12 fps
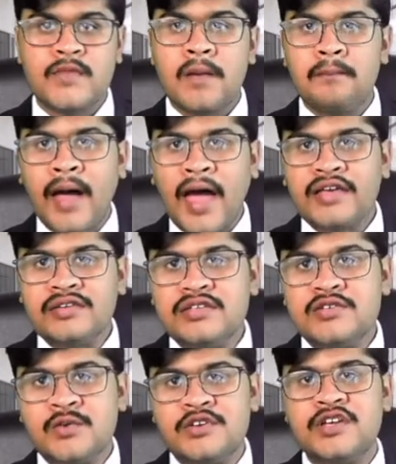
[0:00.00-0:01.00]
Banks need
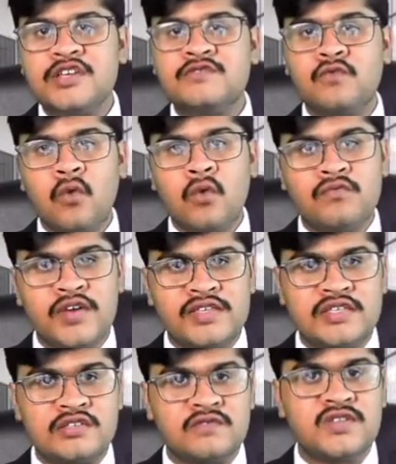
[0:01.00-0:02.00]
to address four
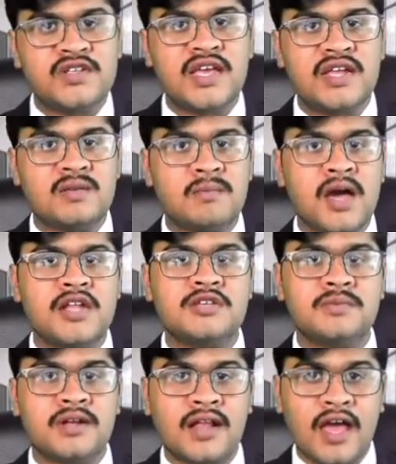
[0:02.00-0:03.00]
phases of the data
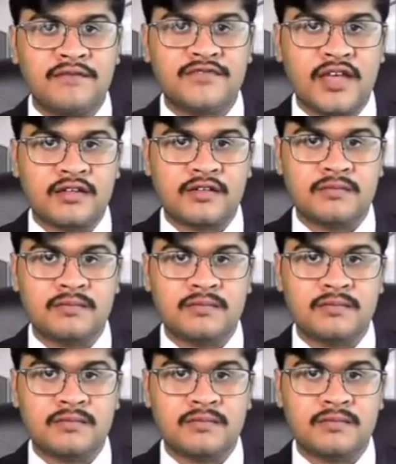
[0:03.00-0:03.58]
management lifecycle,